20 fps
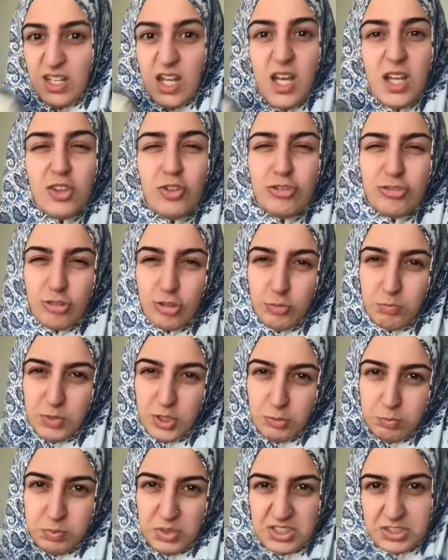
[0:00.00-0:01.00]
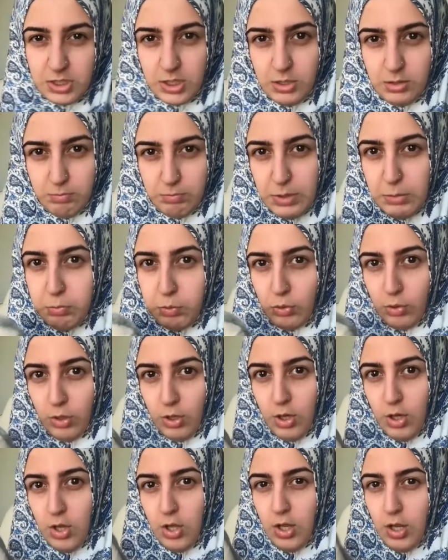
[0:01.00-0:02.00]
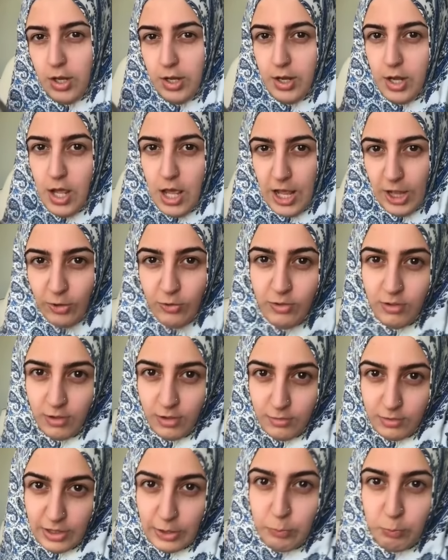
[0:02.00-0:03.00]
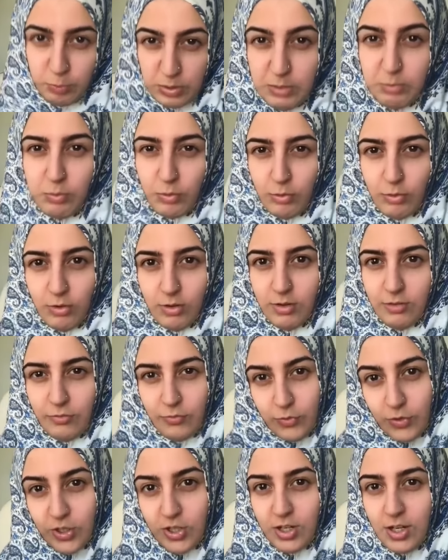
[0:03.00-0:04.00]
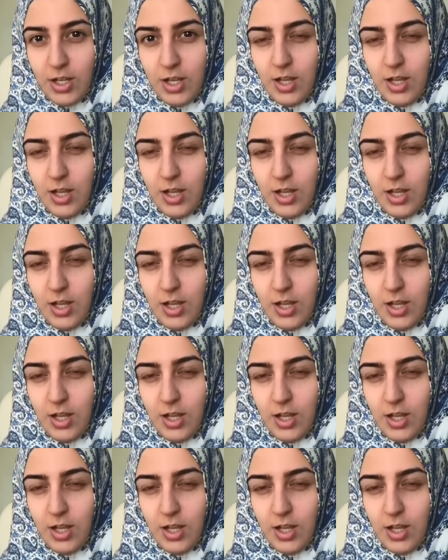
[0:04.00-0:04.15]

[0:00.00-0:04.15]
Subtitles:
There's a special place in people in hell, like people for,